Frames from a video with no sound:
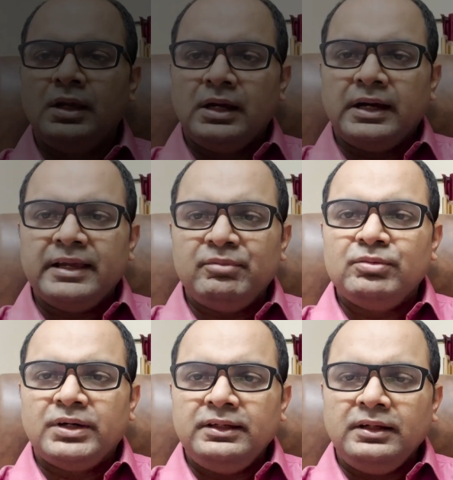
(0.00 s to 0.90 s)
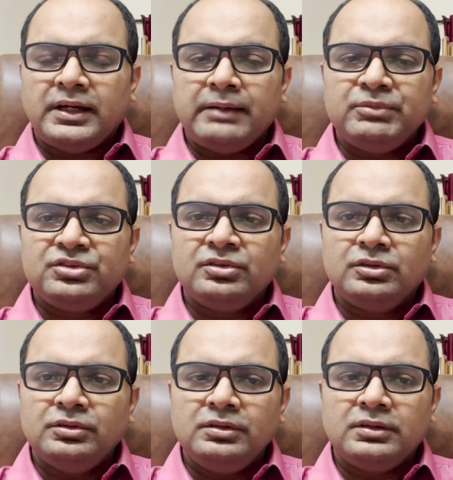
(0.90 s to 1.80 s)
Hi everyone, I am Mithun
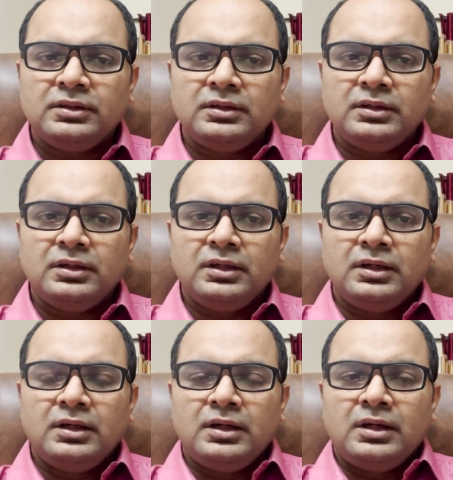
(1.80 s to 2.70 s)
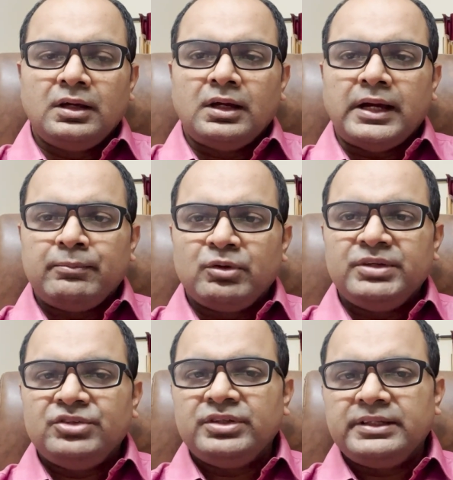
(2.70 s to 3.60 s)
Ghosh. I am from
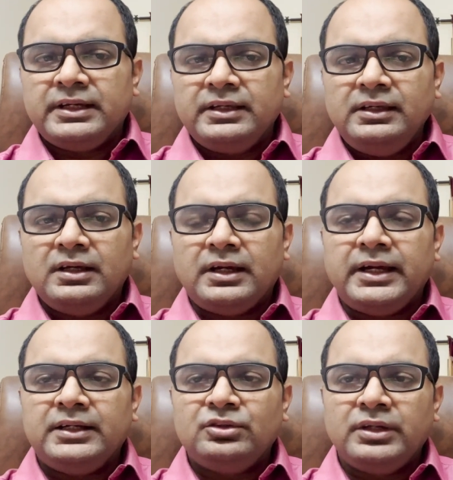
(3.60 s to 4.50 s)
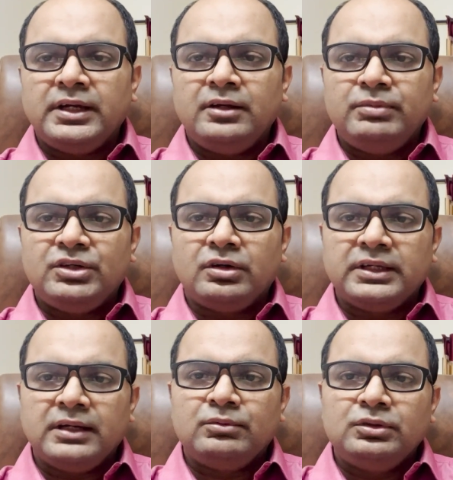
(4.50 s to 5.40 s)
Intuit AI and today I will be
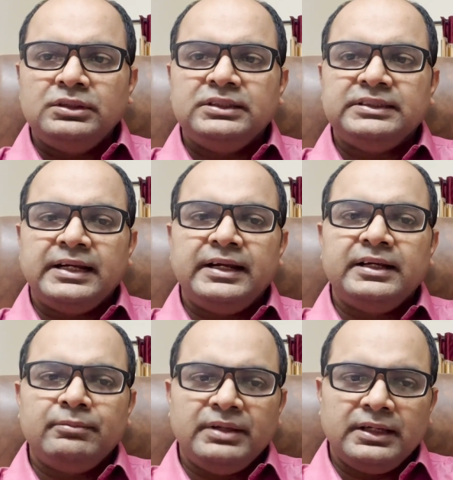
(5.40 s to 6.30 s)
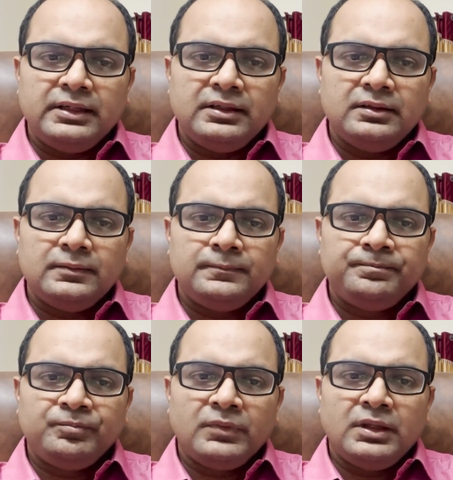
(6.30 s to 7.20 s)
talking about generative AI.
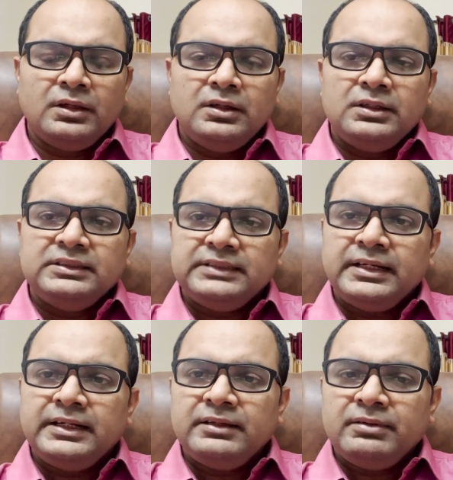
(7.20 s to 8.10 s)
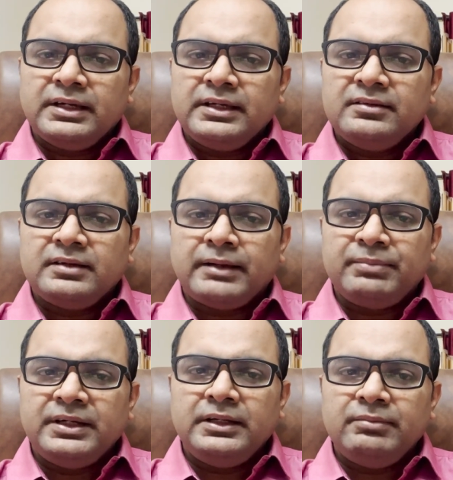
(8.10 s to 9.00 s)
Generative AI is
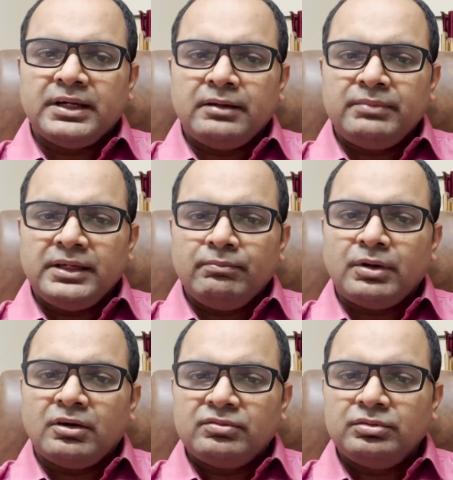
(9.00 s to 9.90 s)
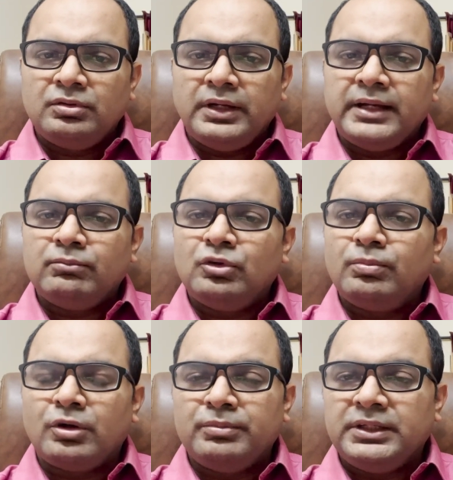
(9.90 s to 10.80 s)
rapidly becoming powerful and more
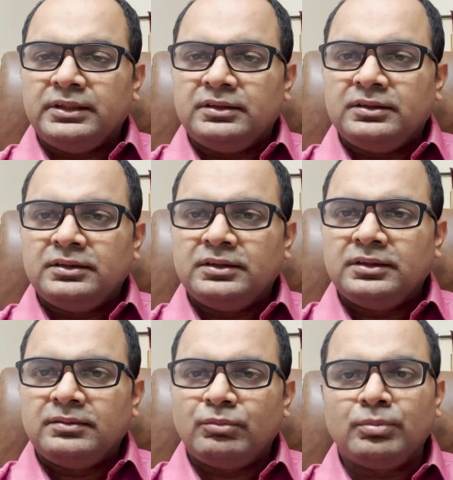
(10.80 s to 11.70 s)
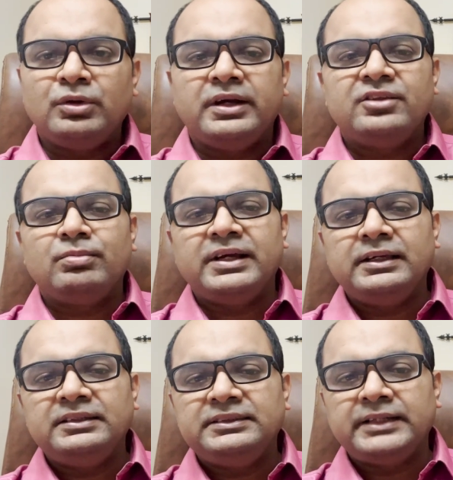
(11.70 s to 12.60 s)
prominent, popularized by
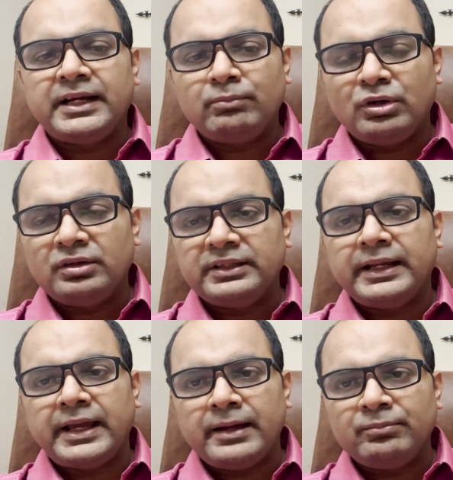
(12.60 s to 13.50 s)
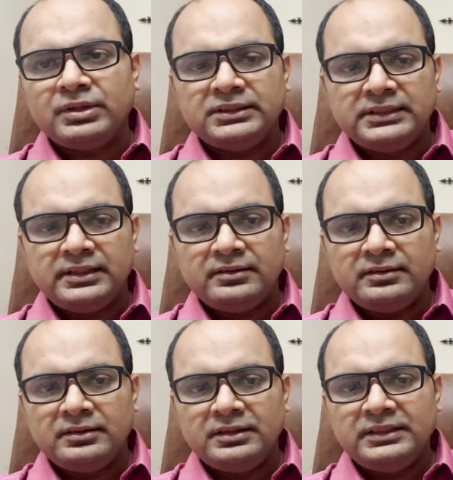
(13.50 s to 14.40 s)
chatbots and apps such as
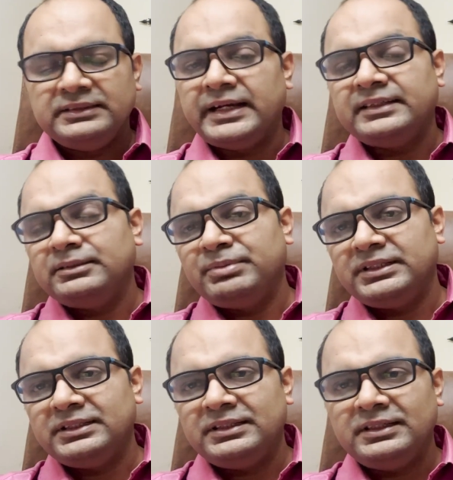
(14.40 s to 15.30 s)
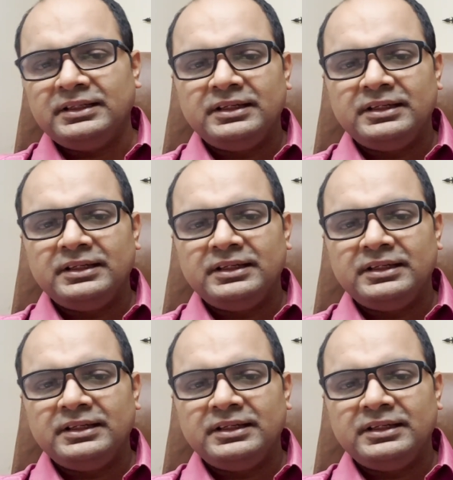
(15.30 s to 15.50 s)
ChatGPT